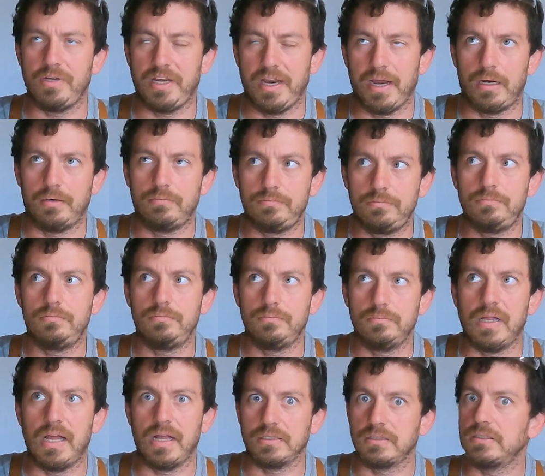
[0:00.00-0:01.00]
Yeah,
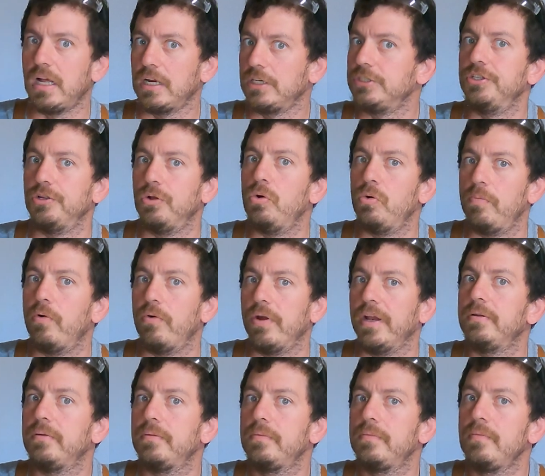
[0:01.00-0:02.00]
that's actually the whole
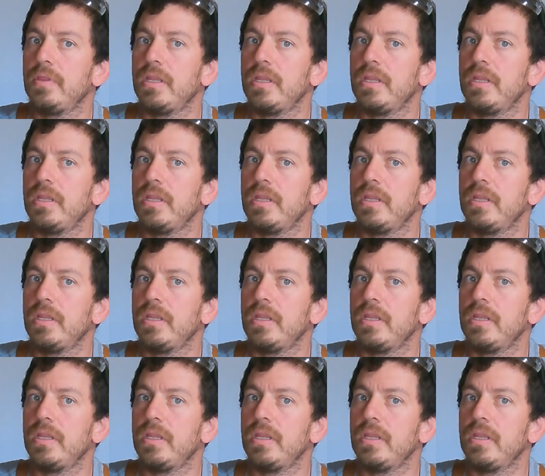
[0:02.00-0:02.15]
point.